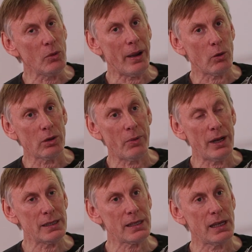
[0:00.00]
you about all the
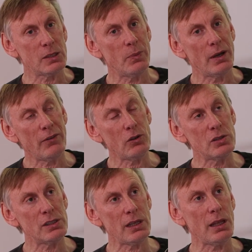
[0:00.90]
brain science, but if you
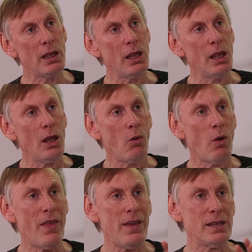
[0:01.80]
see
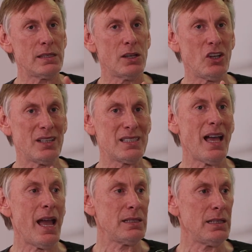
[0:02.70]
why there's such
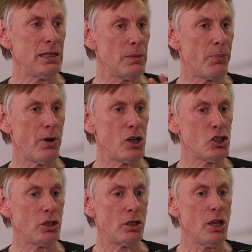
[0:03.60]
anxiety,
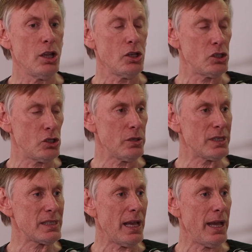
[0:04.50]
depression,
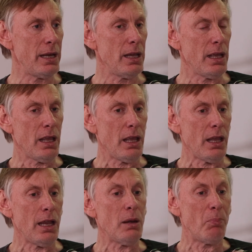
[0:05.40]
suicide,
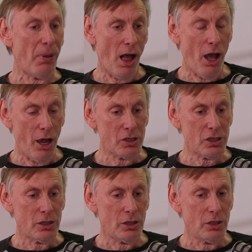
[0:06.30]
in
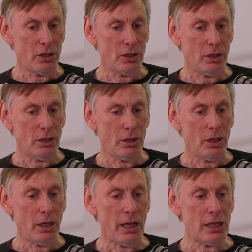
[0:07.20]
part,
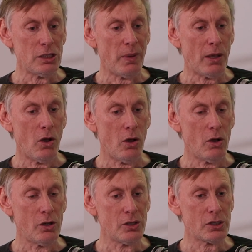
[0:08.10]
it's
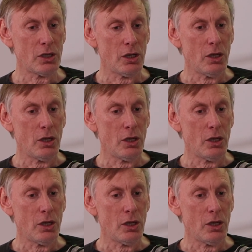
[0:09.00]
because...